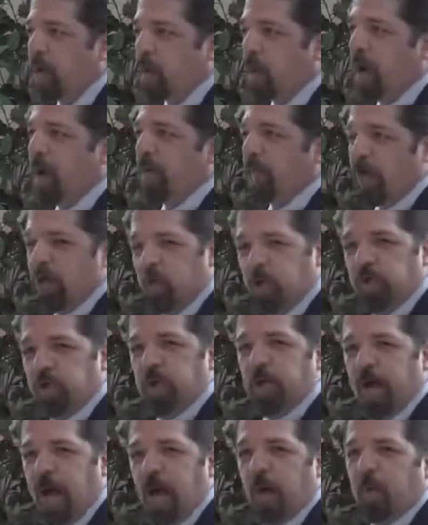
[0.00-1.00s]
Well, then you
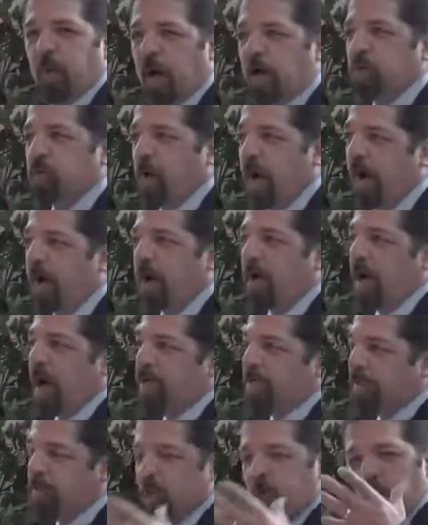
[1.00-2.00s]
should likewise
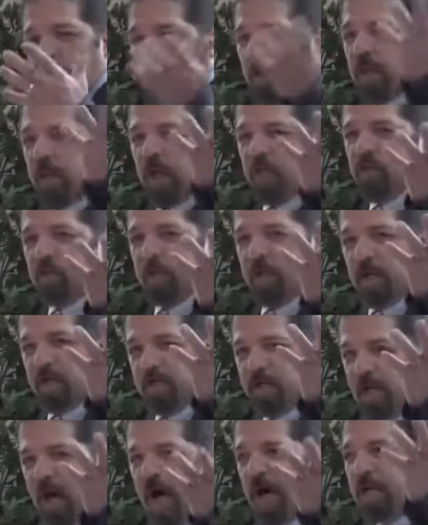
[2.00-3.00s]
recognize if the Old Testament is
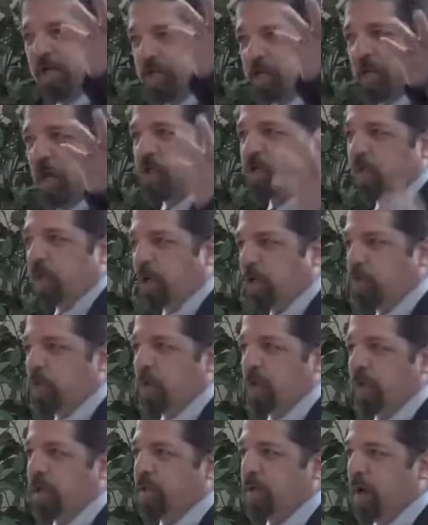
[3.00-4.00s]
not essentially
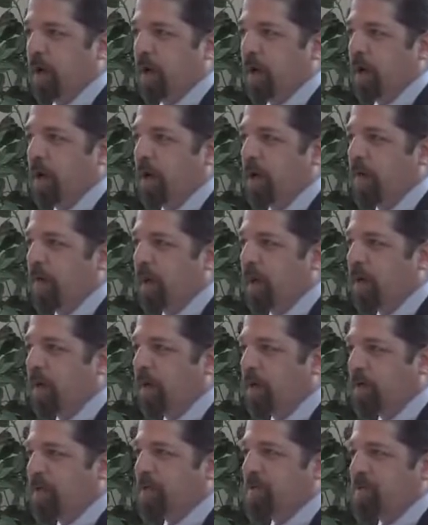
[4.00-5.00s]
Trinitarian, then
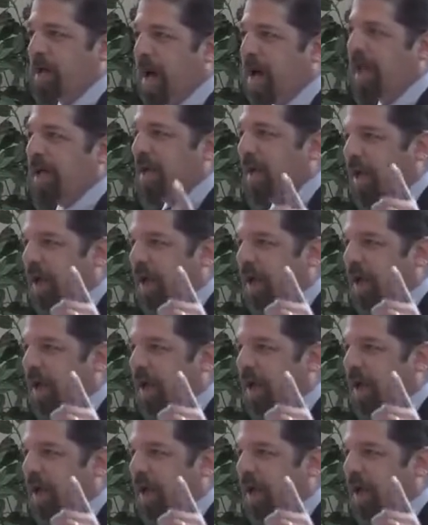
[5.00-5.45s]
this is not